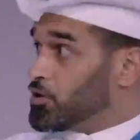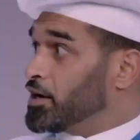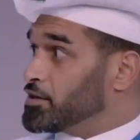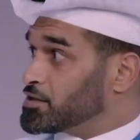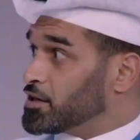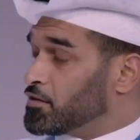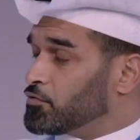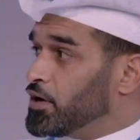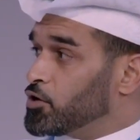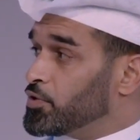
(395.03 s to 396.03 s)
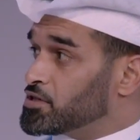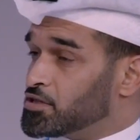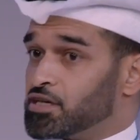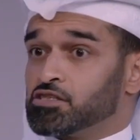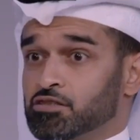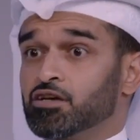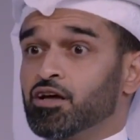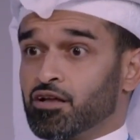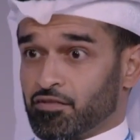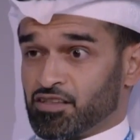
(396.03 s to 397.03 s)
Her Highness said it in the final presentation.
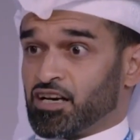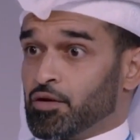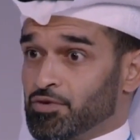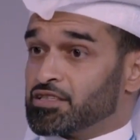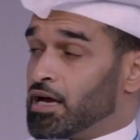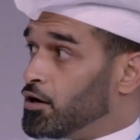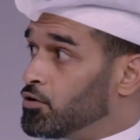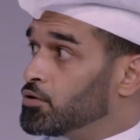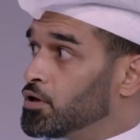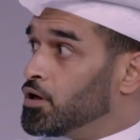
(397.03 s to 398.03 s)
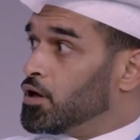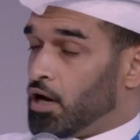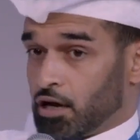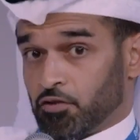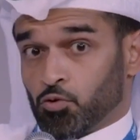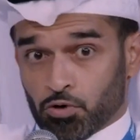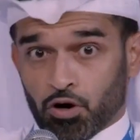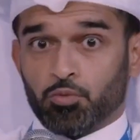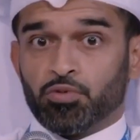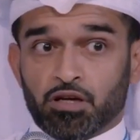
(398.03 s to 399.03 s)
The time is now, and I think we
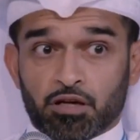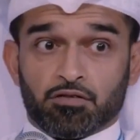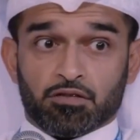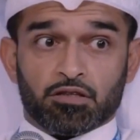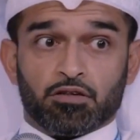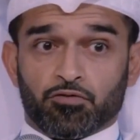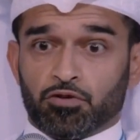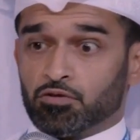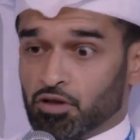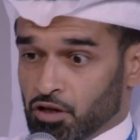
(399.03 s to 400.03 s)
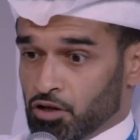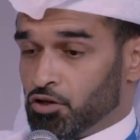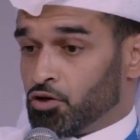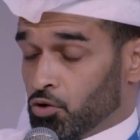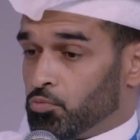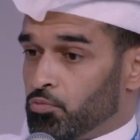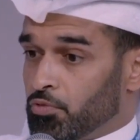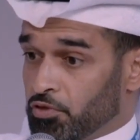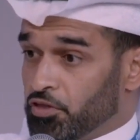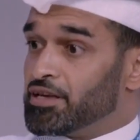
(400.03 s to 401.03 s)
are beginning to deliver, you know,
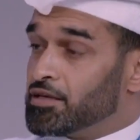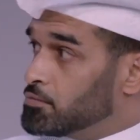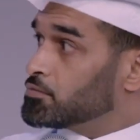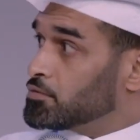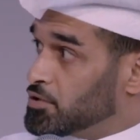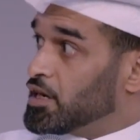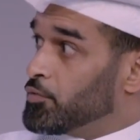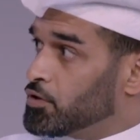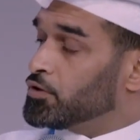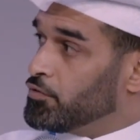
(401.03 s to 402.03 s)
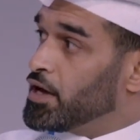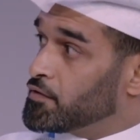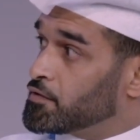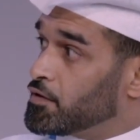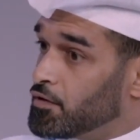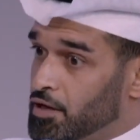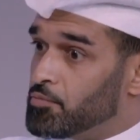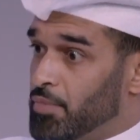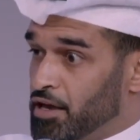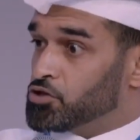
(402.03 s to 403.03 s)
the seminal event, the
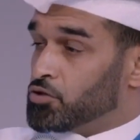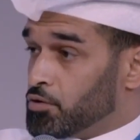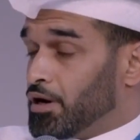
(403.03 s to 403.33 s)
major.